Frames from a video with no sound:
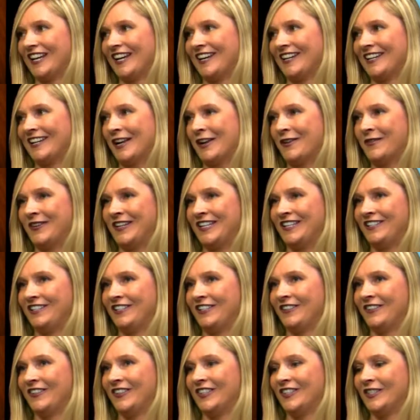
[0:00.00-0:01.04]
Yeah, I
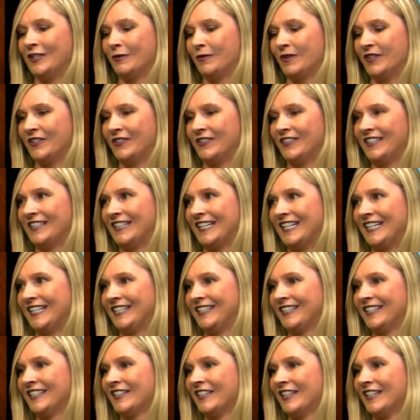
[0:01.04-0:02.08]
mean, it's one of those
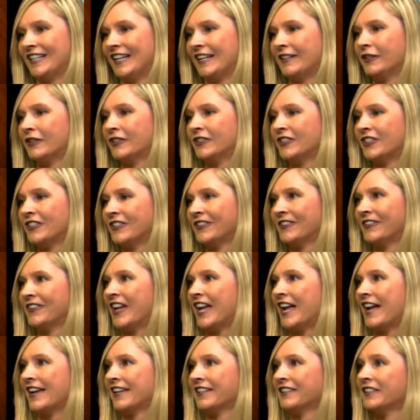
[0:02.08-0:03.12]
things, and I learned early
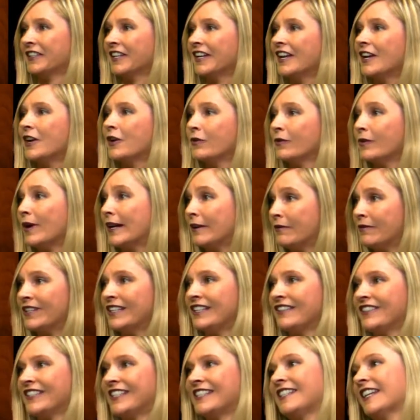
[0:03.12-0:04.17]
on, right when
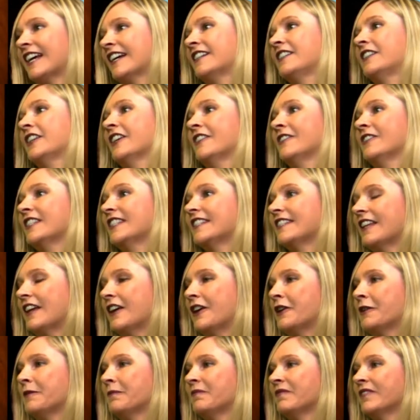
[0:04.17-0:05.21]
he was diagnosed,
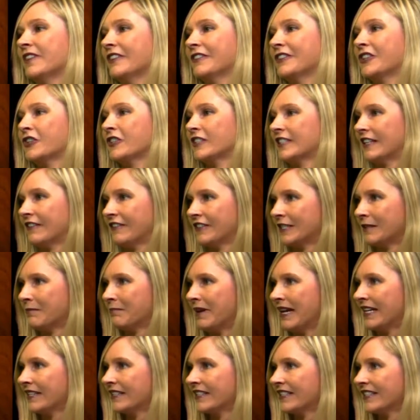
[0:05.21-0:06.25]
of course I was a
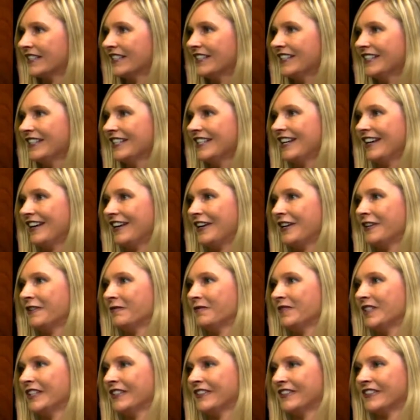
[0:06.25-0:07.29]
mess,
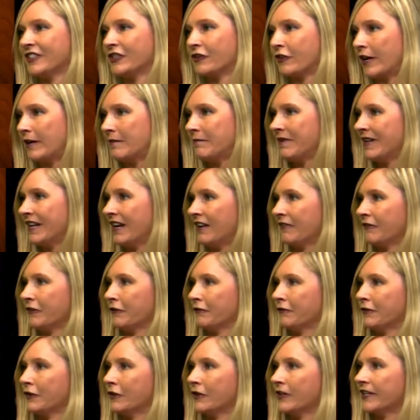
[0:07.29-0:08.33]
you know, scraped me off
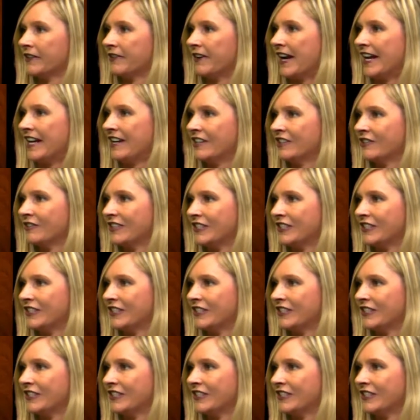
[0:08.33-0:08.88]
the floor, right?